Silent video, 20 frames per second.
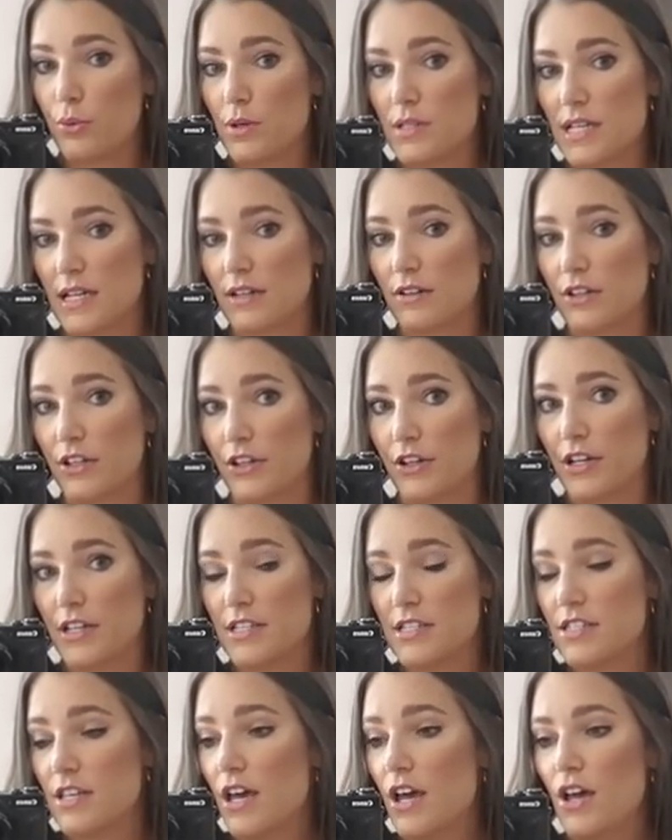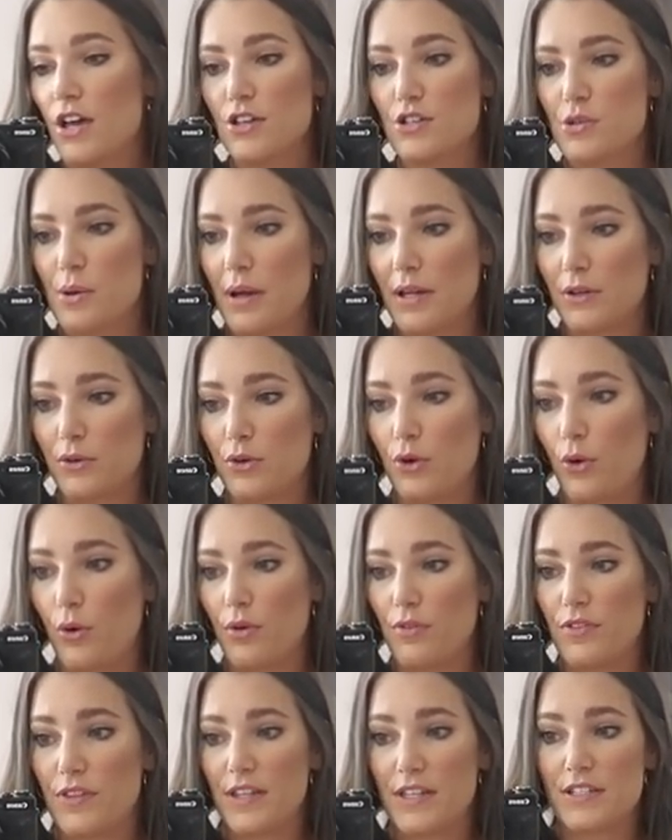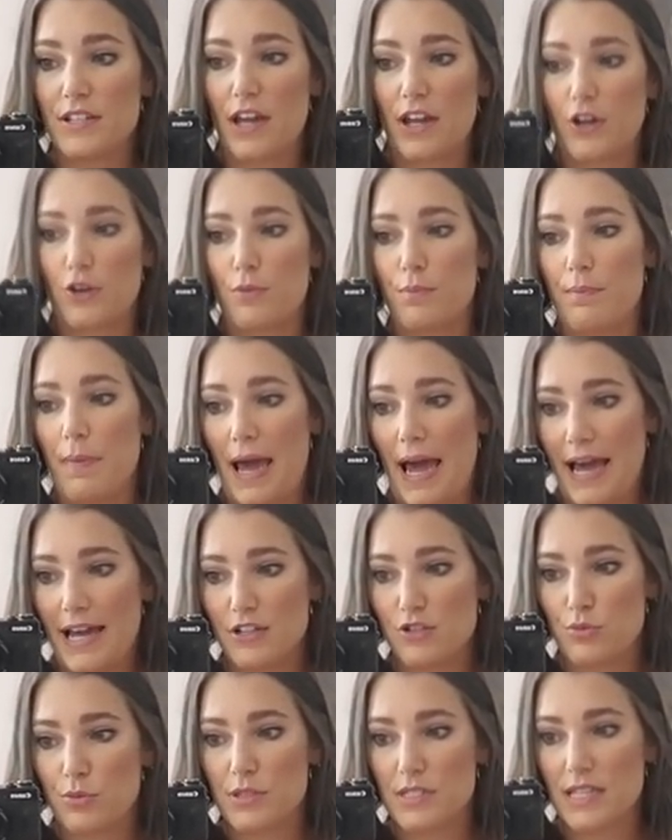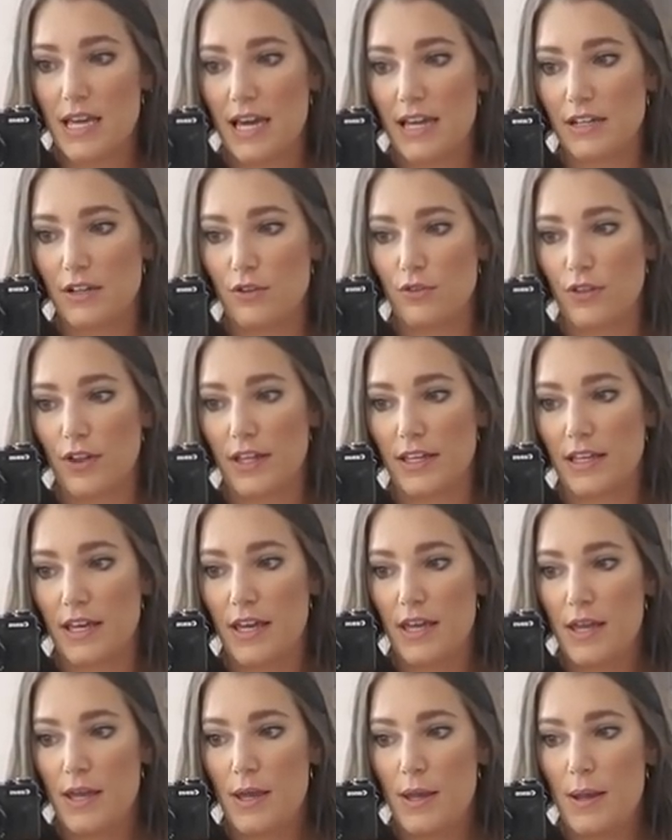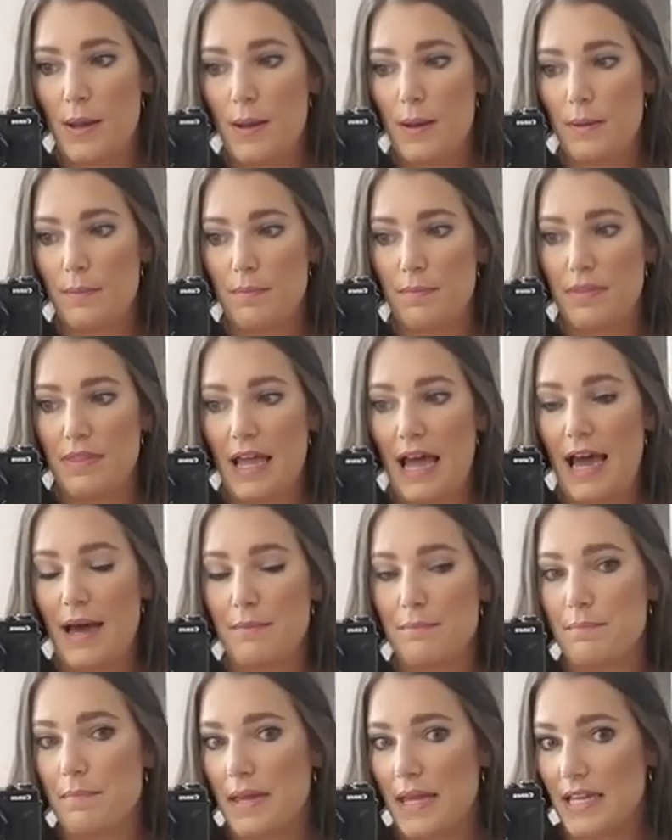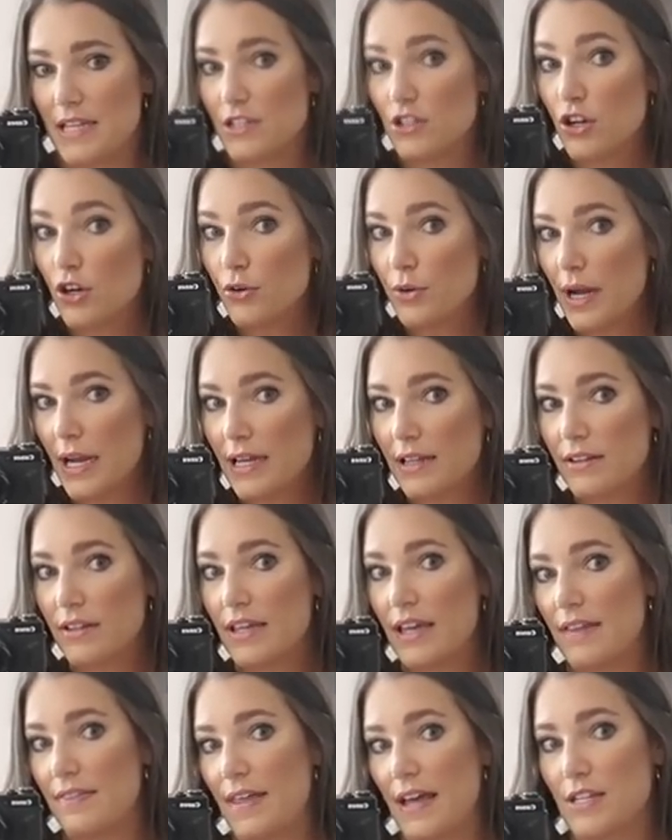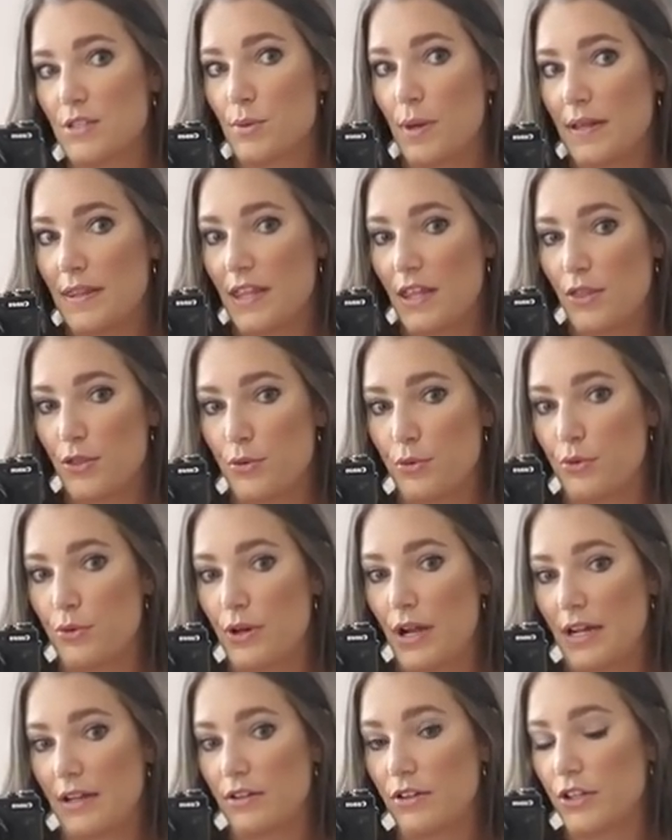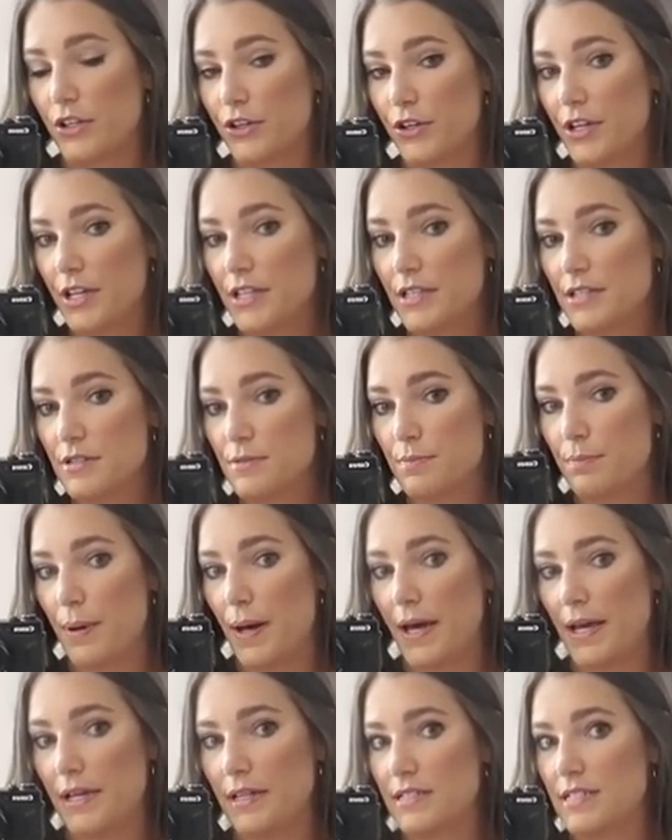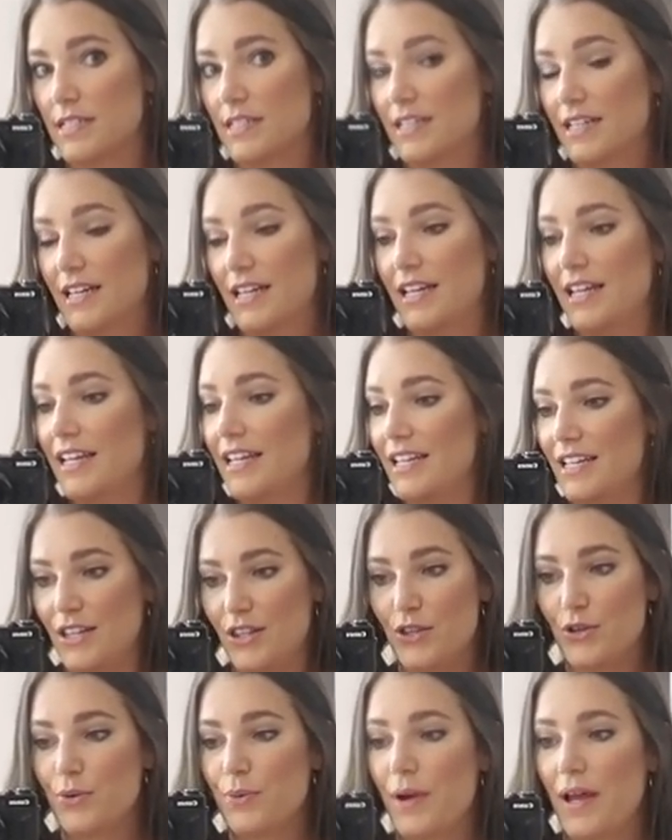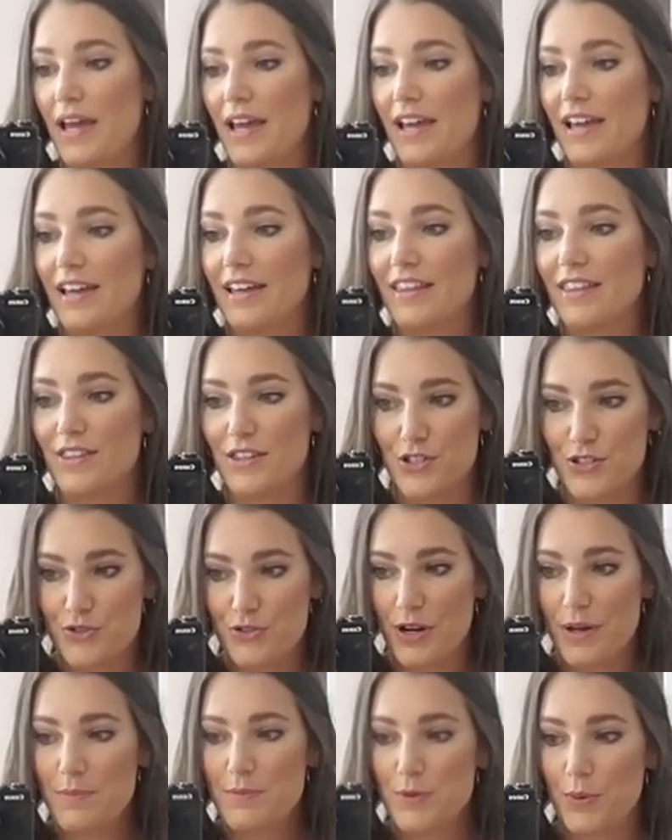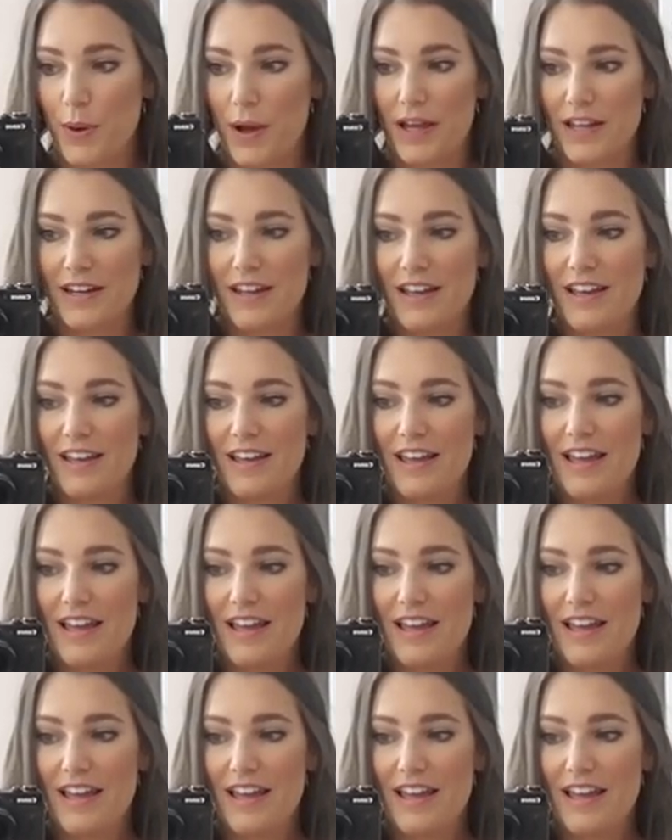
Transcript: was on clearance, so I don't know if the entire batch was kind of like not made correctly and that's why they threw it on clearance. But either way, the striped one,